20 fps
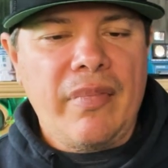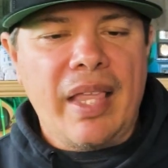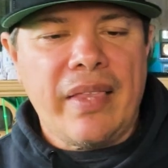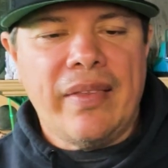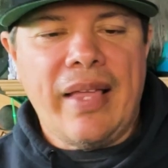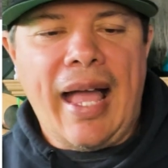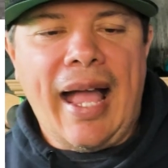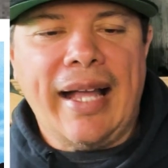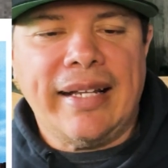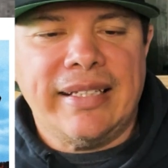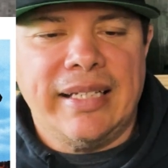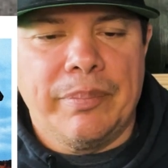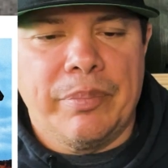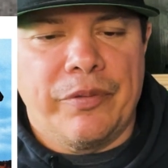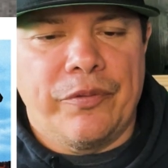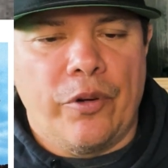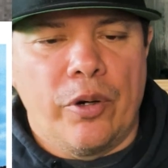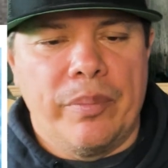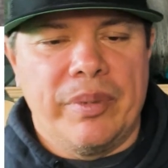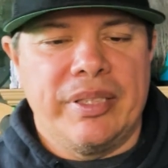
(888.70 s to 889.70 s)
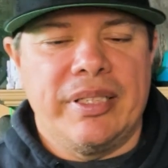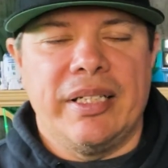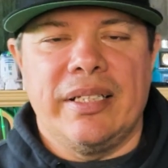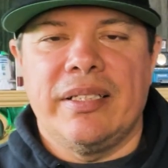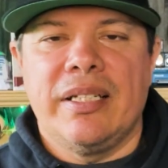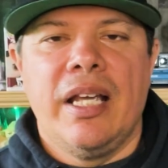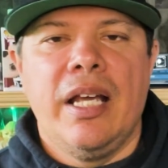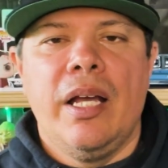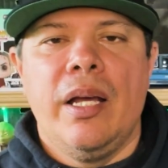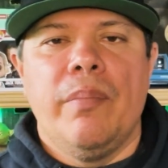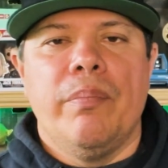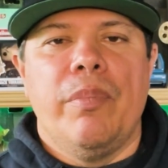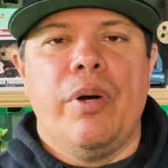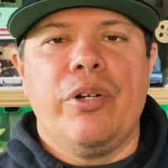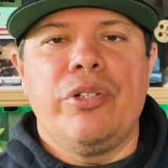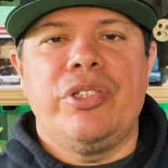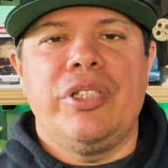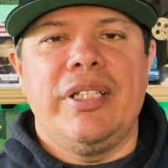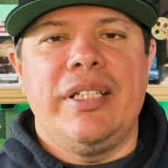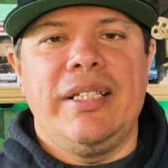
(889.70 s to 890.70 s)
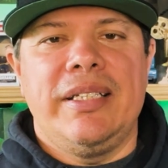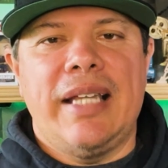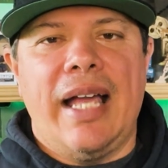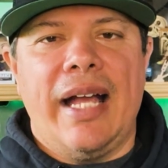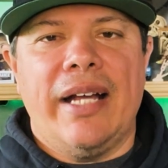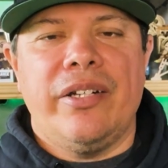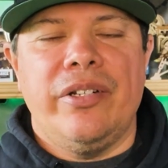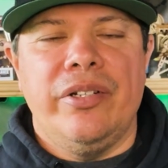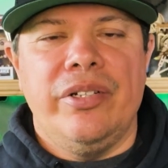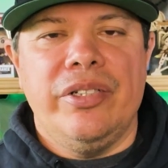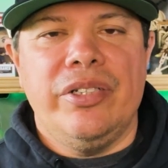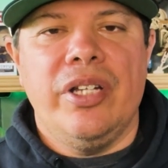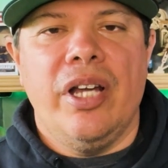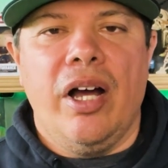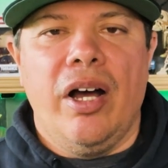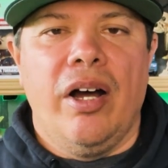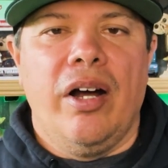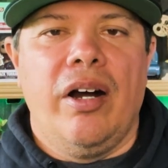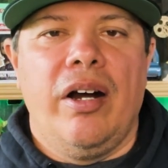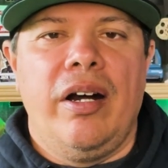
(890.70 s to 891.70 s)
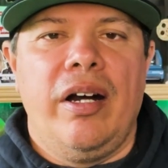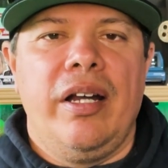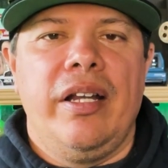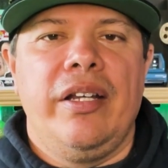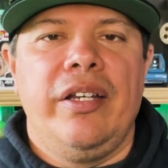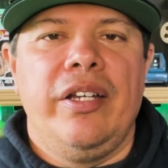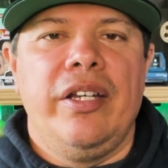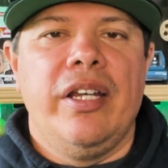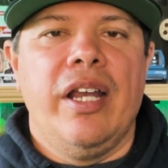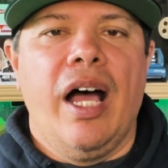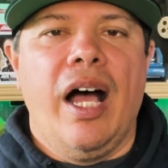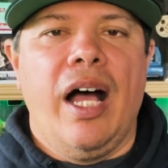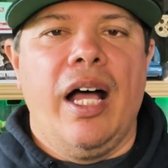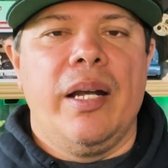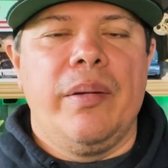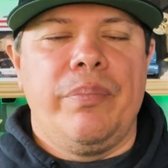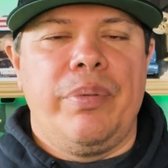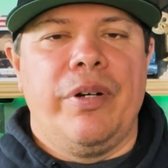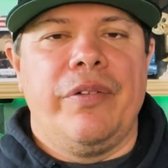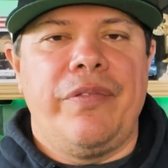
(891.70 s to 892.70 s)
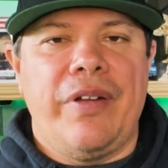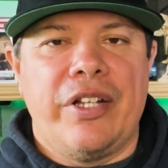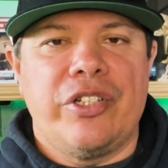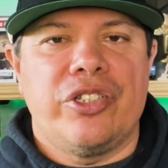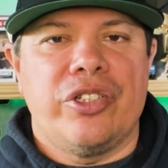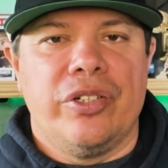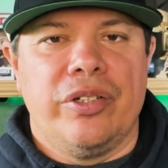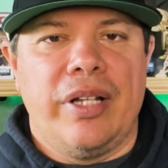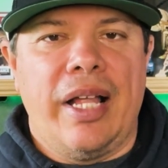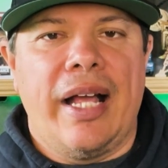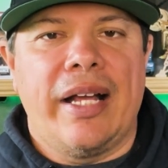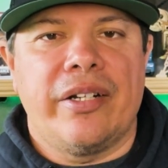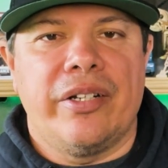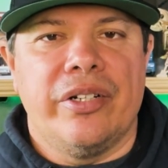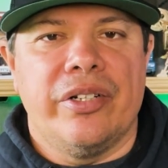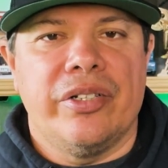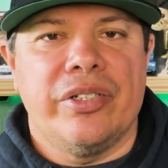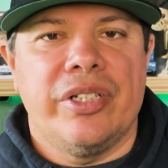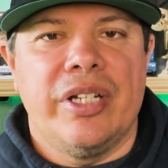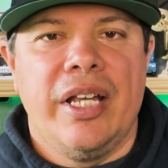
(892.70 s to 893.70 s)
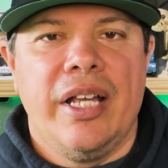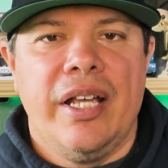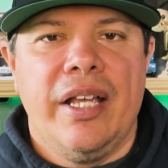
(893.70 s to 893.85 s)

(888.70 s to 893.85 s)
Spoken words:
The acting performances. Most of these actors are non-professional actors.